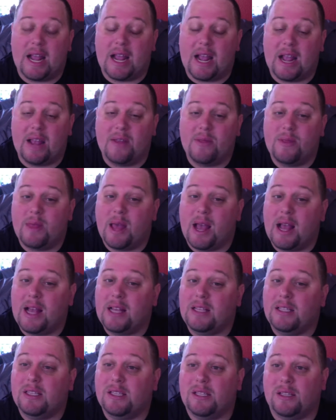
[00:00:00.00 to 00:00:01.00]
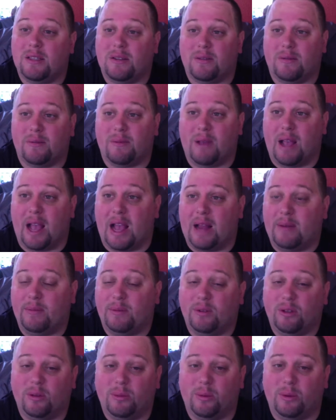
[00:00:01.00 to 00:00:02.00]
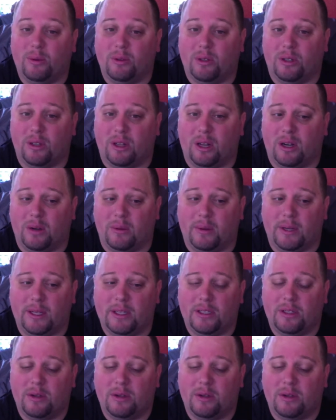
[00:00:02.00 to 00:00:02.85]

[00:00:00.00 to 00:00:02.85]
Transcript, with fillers: and that's admirable in a lot of ways.